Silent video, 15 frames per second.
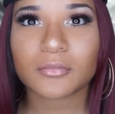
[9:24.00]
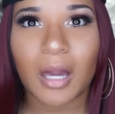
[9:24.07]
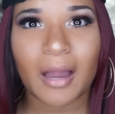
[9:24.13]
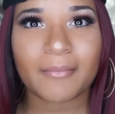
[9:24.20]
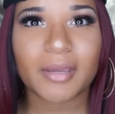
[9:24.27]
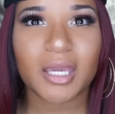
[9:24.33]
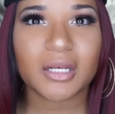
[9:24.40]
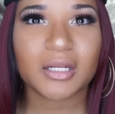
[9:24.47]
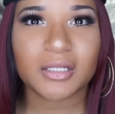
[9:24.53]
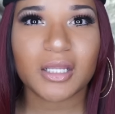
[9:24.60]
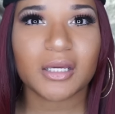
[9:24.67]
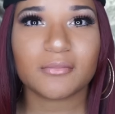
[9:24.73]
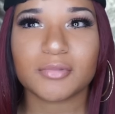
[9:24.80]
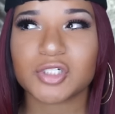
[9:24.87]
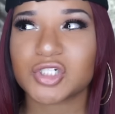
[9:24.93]
I'm getting a
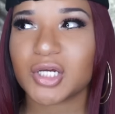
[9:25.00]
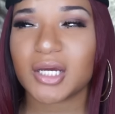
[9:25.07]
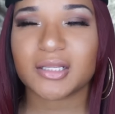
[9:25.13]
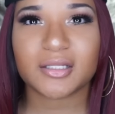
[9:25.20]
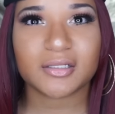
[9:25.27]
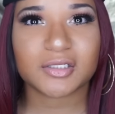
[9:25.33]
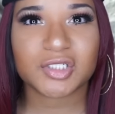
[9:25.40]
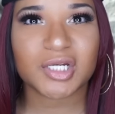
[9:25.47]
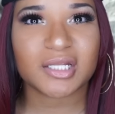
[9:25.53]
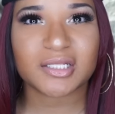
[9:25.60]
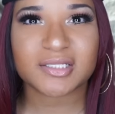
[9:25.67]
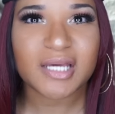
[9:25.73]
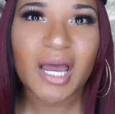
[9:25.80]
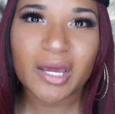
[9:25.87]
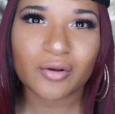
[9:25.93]
dick, but she got
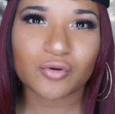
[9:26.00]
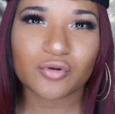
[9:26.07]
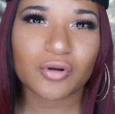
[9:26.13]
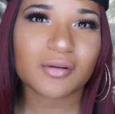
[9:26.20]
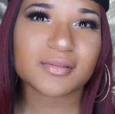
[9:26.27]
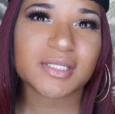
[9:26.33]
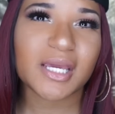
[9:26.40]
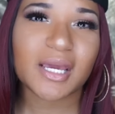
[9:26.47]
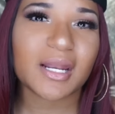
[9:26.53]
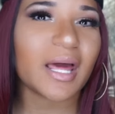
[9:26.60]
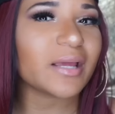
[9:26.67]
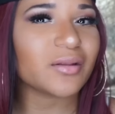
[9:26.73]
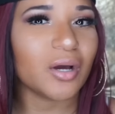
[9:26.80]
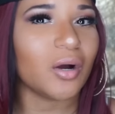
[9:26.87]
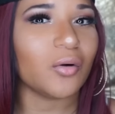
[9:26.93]
the title. You know what I'm saying?
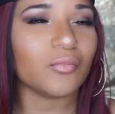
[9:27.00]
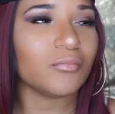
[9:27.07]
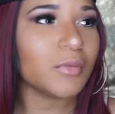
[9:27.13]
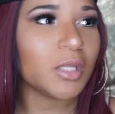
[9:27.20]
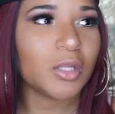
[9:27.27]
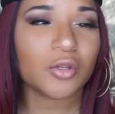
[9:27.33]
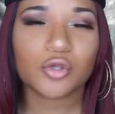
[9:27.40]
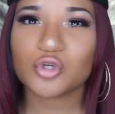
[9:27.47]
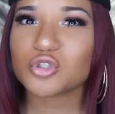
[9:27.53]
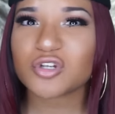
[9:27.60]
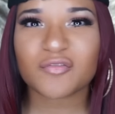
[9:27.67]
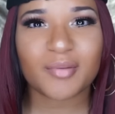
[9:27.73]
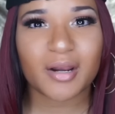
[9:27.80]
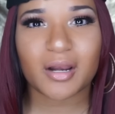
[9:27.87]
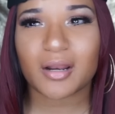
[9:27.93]
Like, no. You
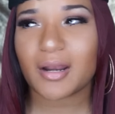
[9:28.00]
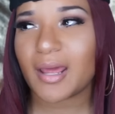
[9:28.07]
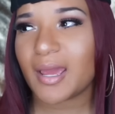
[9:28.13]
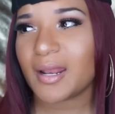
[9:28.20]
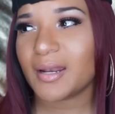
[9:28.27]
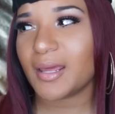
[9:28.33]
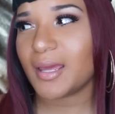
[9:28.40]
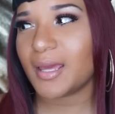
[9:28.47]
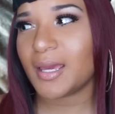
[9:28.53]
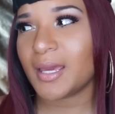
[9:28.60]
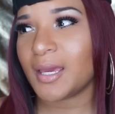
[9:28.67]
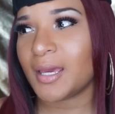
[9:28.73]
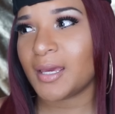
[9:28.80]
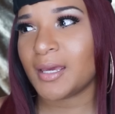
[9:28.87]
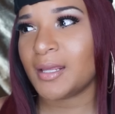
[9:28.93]
deserve better than that.
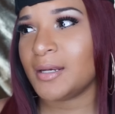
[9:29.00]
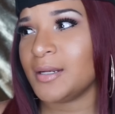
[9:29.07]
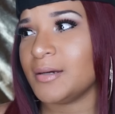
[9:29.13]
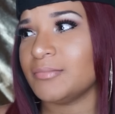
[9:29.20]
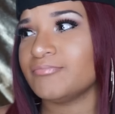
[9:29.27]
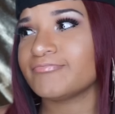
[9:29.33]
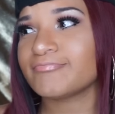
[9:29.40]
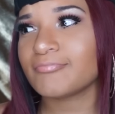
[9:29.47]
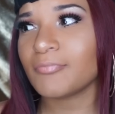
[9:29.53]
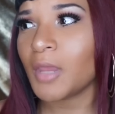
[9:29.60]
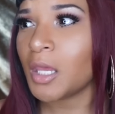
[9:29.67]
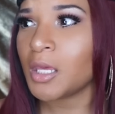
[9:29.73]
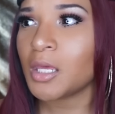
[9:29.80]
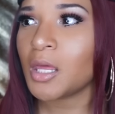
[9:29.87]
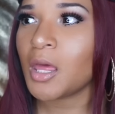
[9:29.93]
And
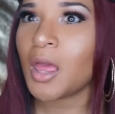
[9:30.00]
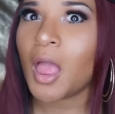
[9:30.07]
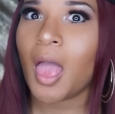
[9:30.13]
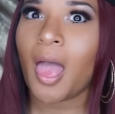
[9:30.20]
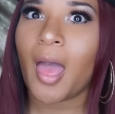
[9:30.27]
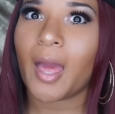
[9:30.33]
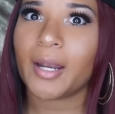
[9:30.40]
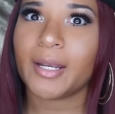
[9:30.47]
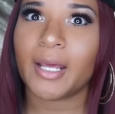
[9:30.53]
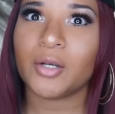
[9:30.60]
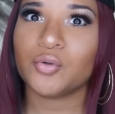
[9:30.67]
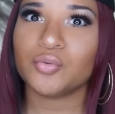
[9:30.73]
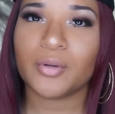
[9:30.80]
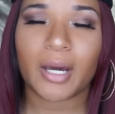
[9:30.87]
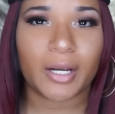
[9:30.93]

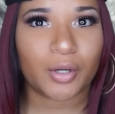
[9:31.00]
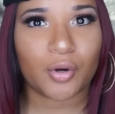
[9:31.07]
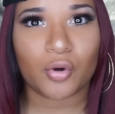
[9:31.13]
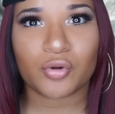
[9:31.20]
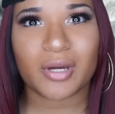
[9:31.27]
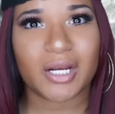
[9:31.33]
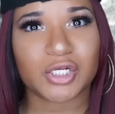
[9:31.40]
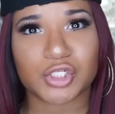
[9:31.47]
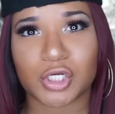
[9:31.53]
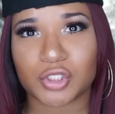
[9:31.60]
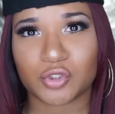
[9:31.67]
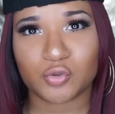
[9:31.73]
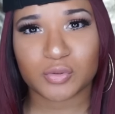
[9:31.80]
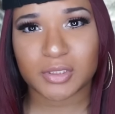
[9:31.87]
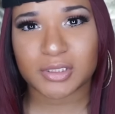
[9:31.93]
that dude gotta go. You gotta chuck
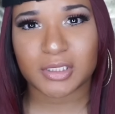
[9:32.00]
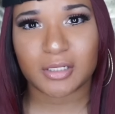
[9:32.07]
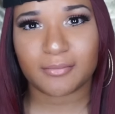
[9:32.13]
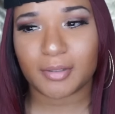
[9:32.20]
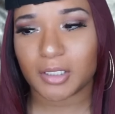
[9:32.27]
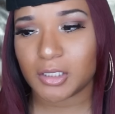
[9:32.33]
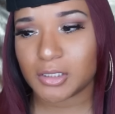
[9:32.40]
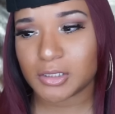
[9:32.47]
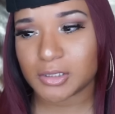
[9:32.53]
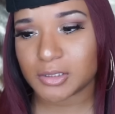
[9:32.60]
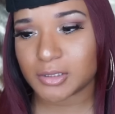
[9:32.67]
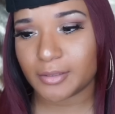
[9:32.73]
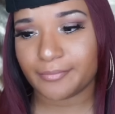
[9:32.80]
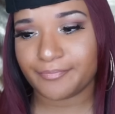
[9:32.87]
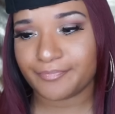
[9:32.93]
the deuces up,
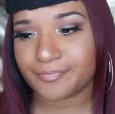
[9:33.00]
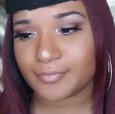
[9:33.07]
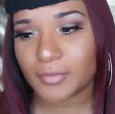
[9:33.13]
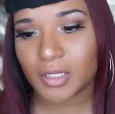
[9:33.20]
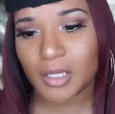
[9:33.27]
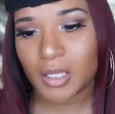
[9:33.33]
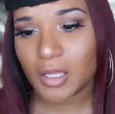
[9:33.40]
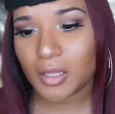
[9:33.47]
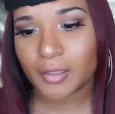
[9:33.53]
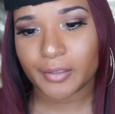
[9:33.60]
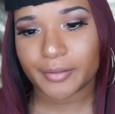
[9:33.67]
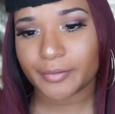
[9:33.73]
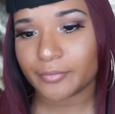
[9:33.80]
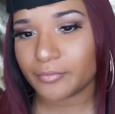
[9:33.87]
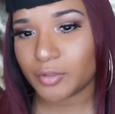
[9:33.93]
because
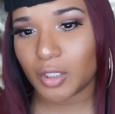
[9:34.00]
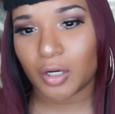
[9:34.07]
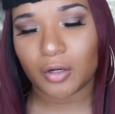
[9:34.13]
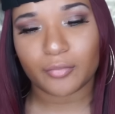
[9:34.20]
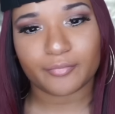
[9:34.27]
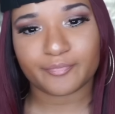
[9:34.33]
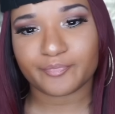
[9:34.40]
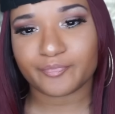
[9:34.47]
no.